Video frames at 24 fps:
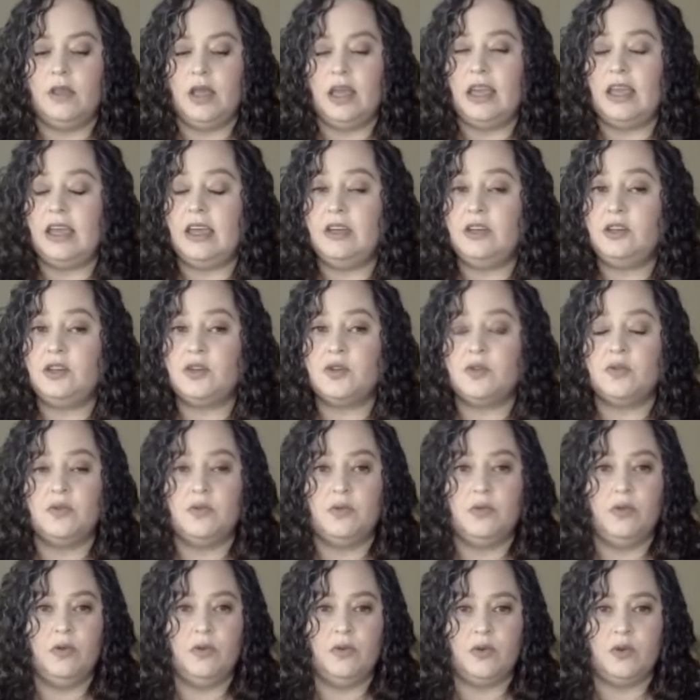Each
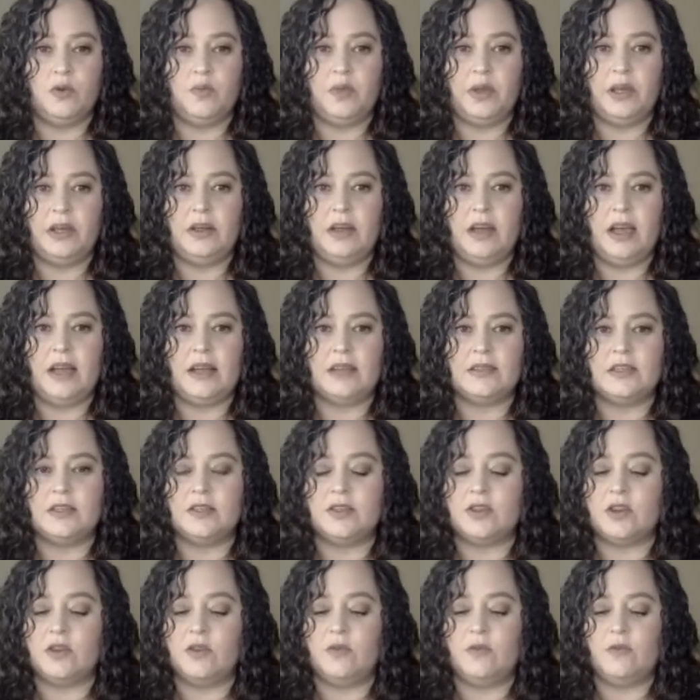grouping has its
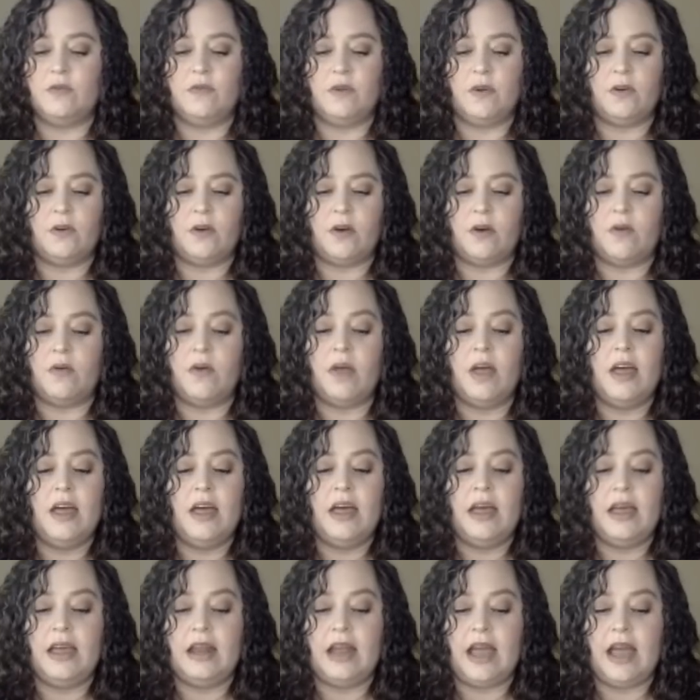own photo,
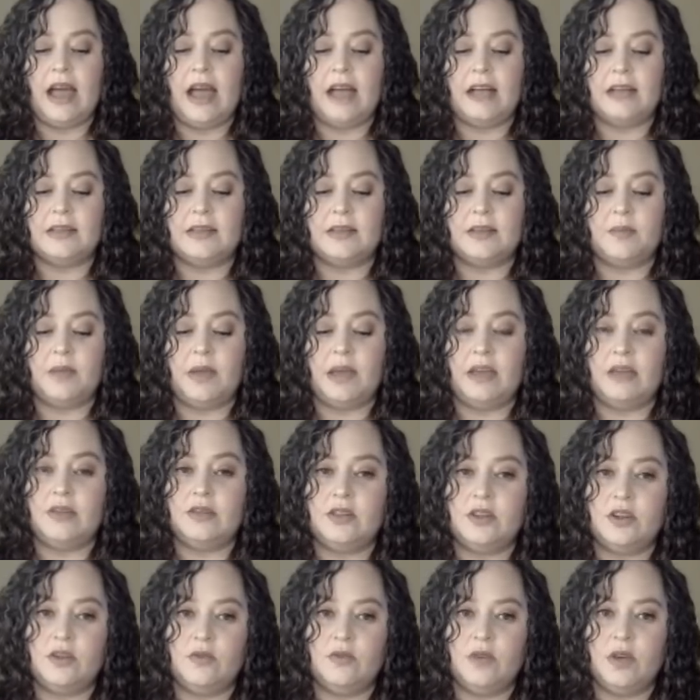and it has the
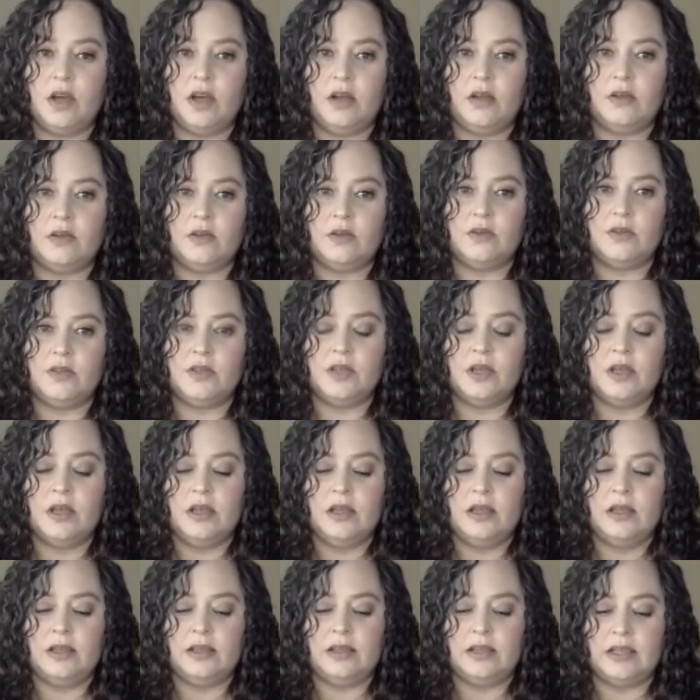Pantone colors
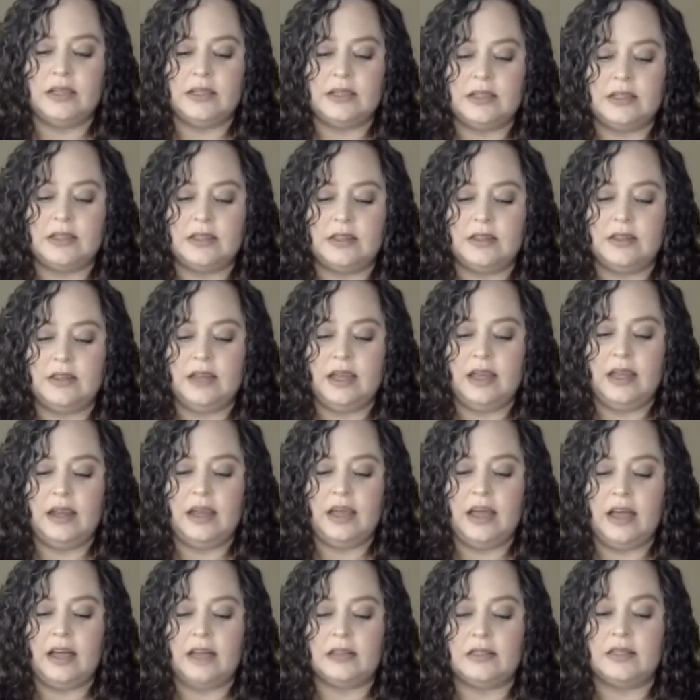listed, and it
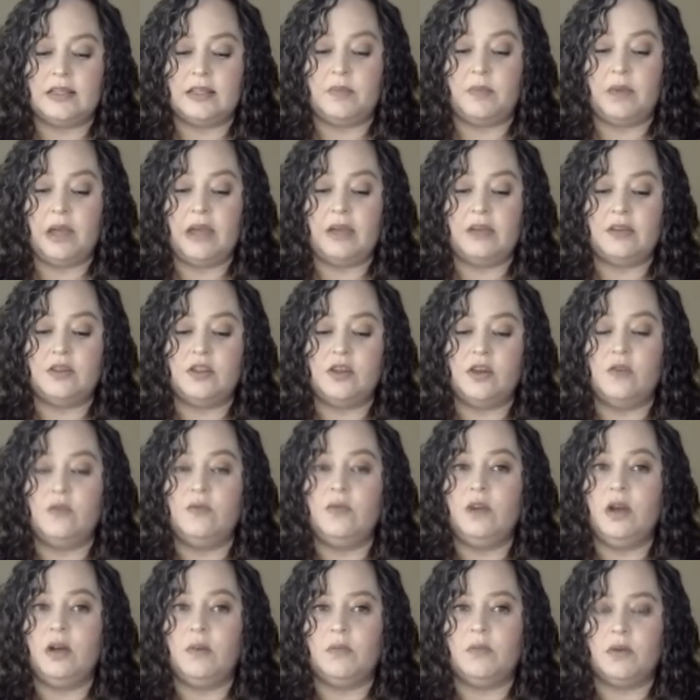has the Pantone
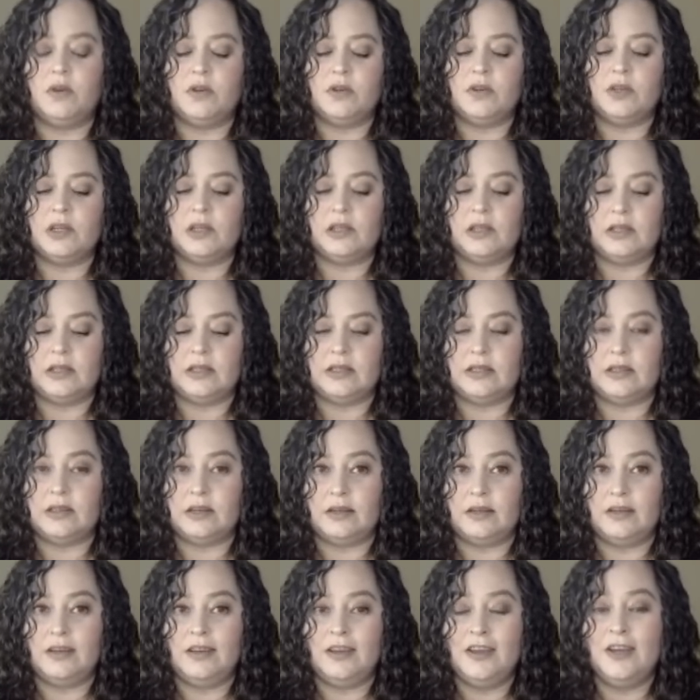numbers
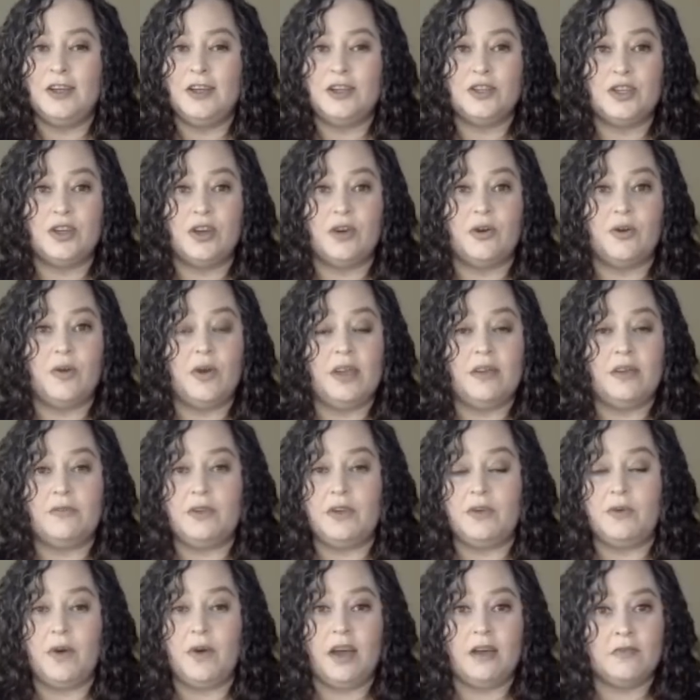listed. So if
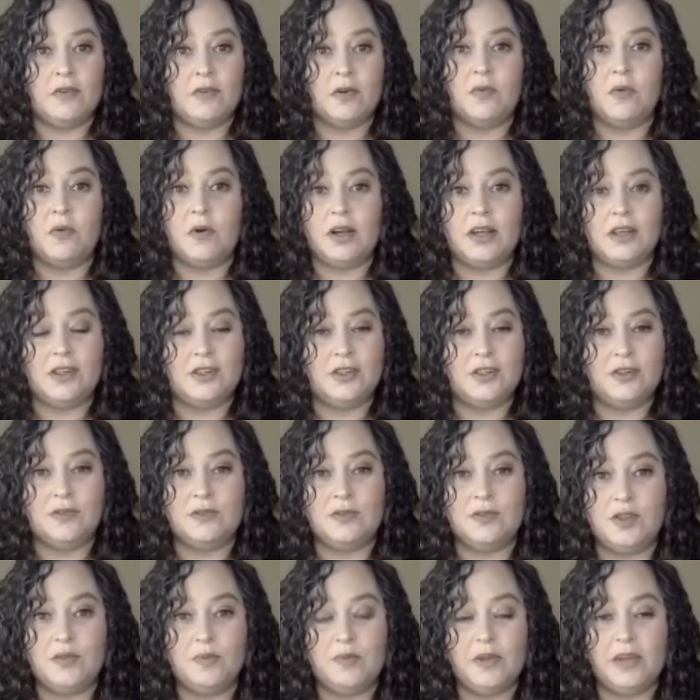you ever wanted to
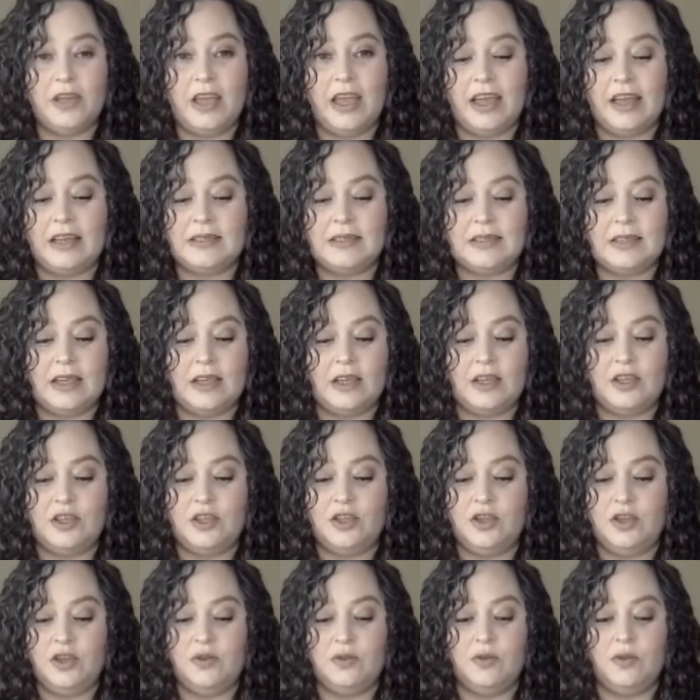duplicate, say
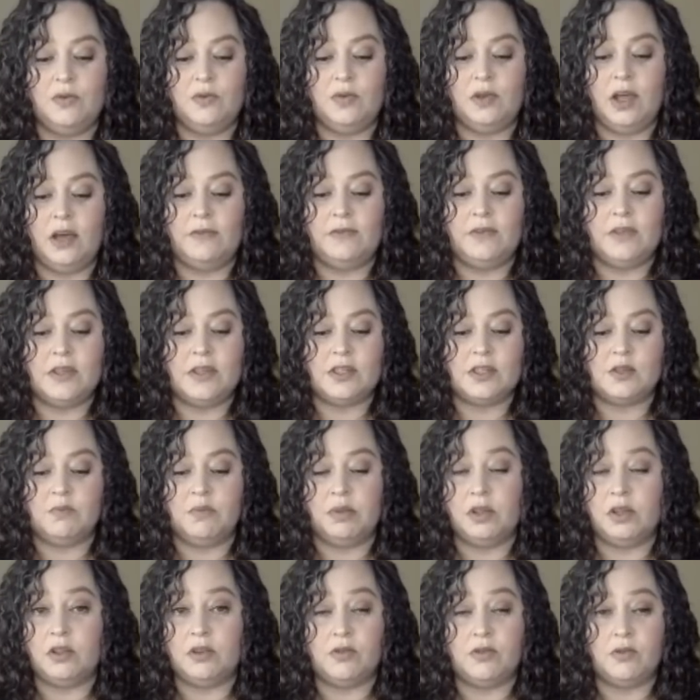you love this
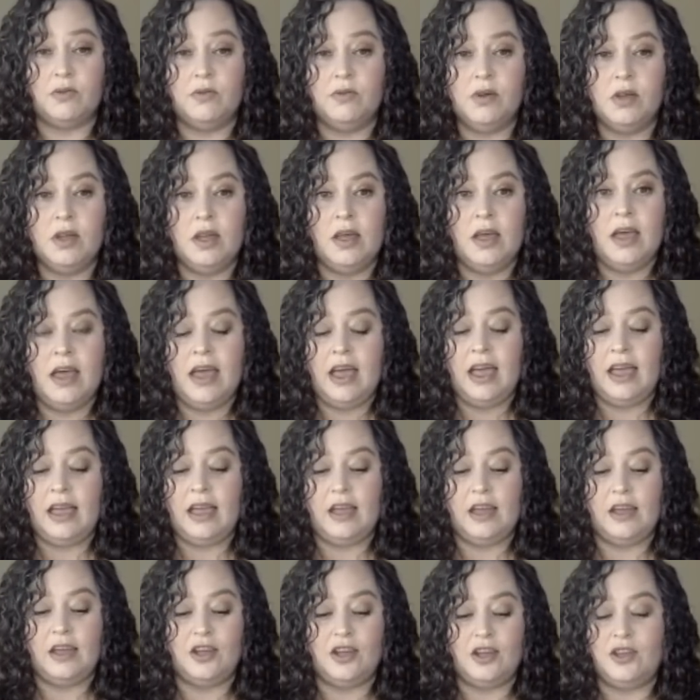blue
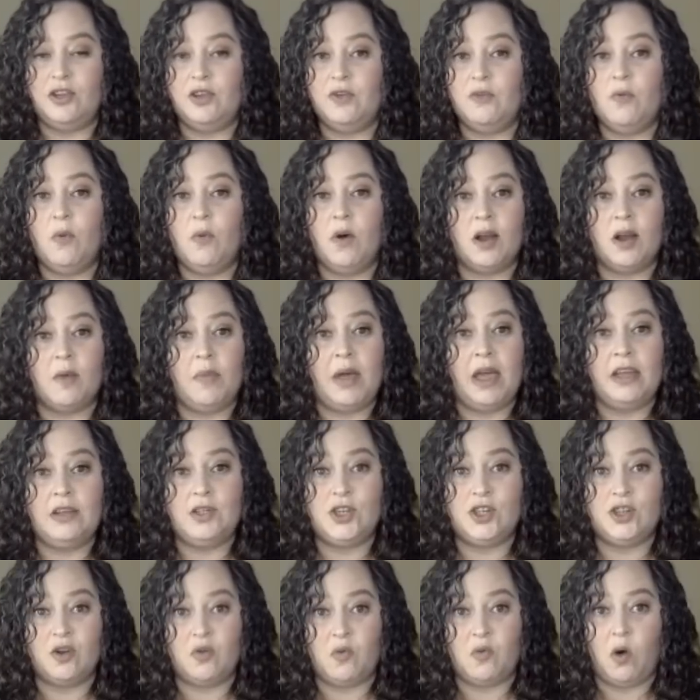and you want to paint
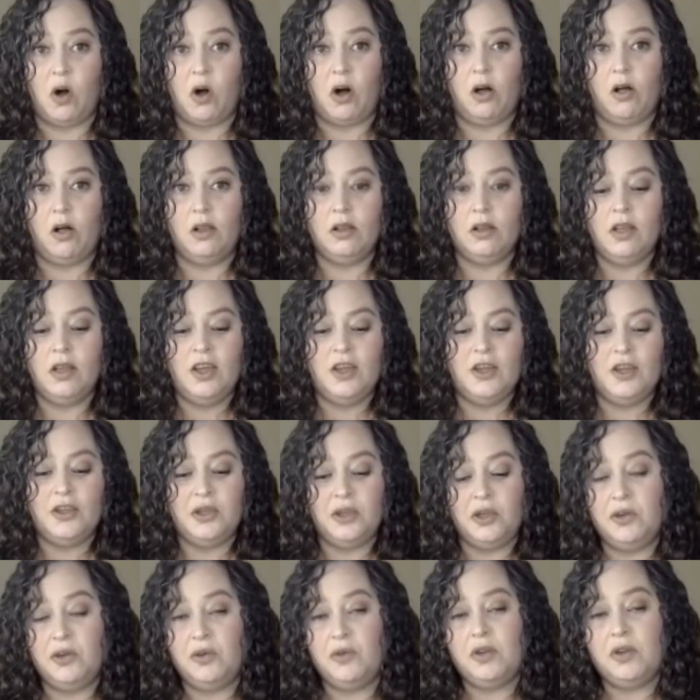your wall,
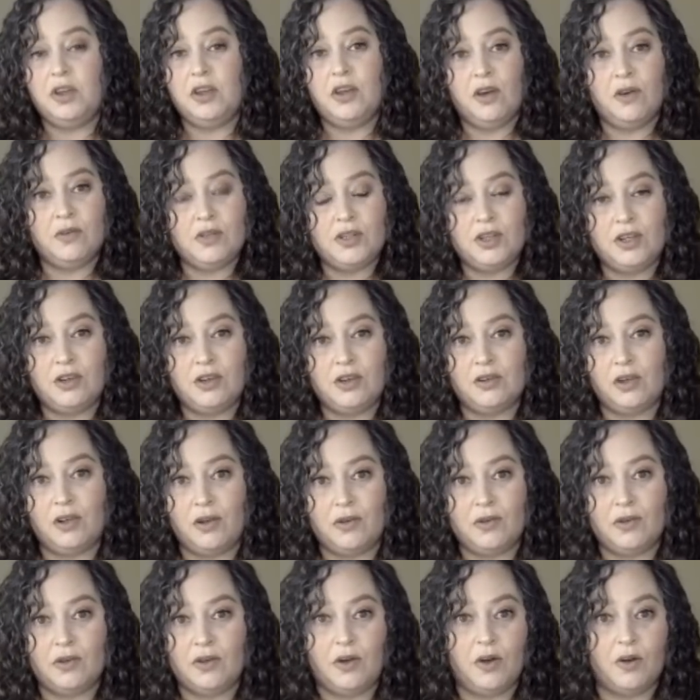you could go to your
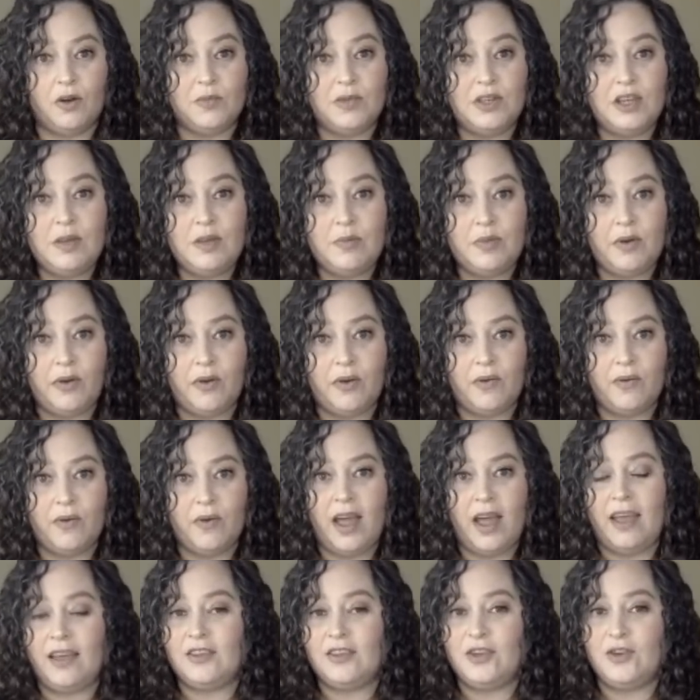local Home Depot
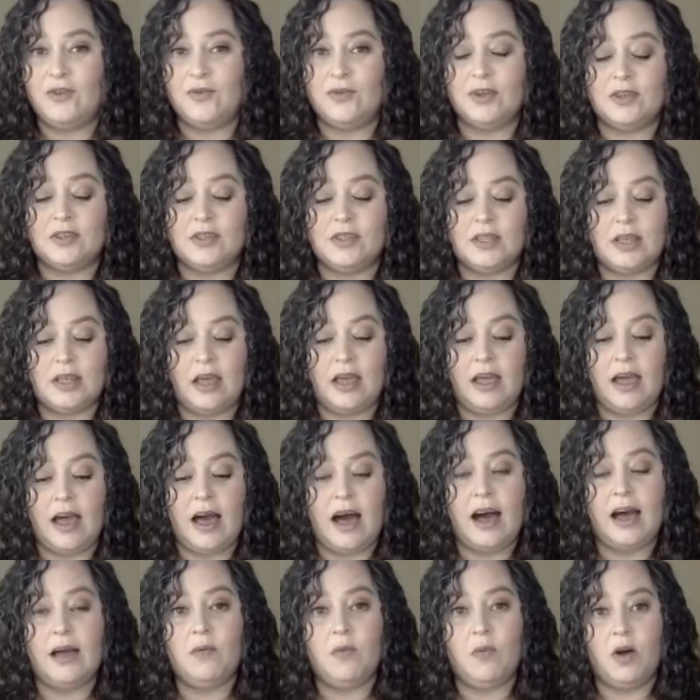and you could say,
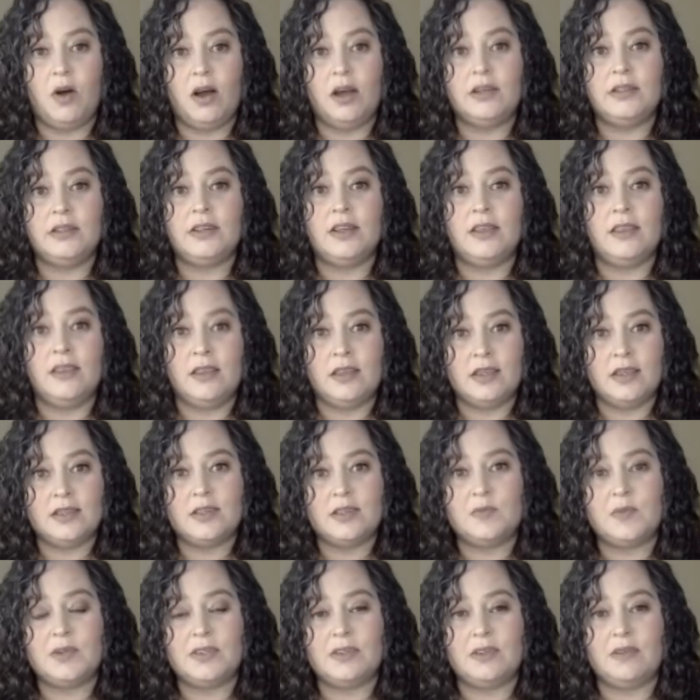I want this
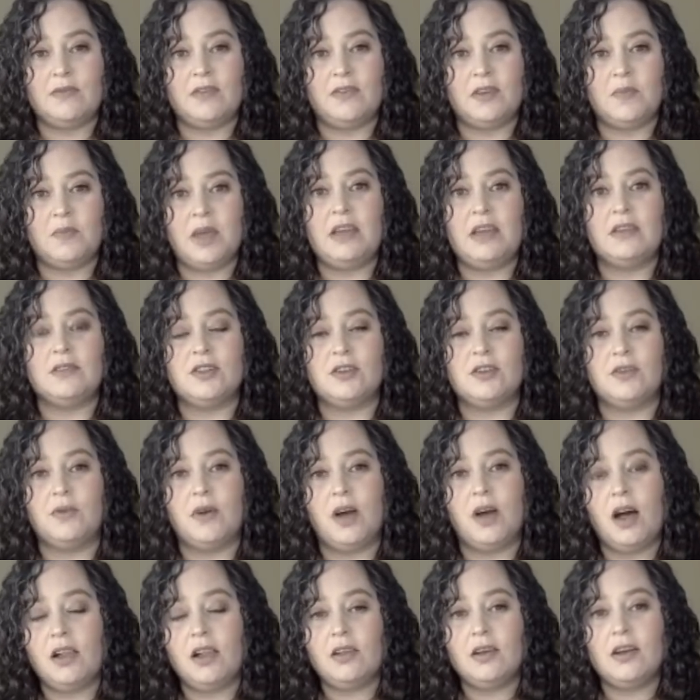specific Pantone
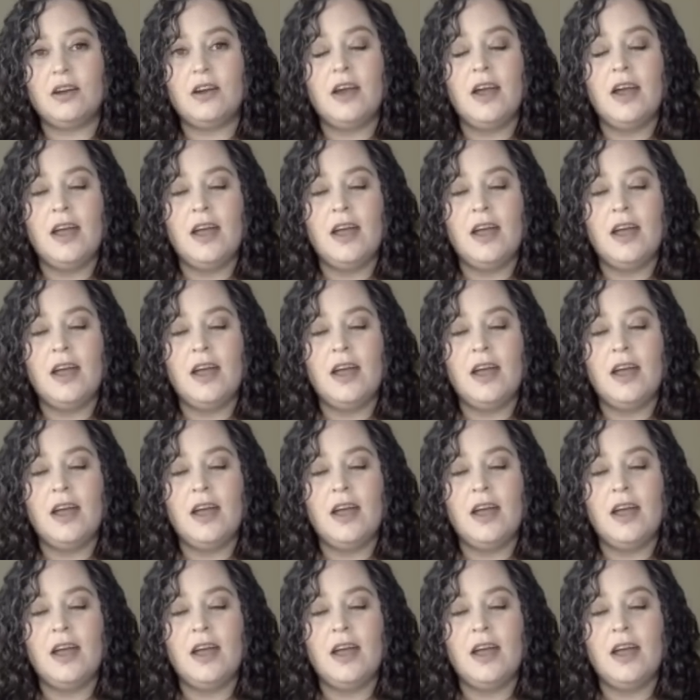color,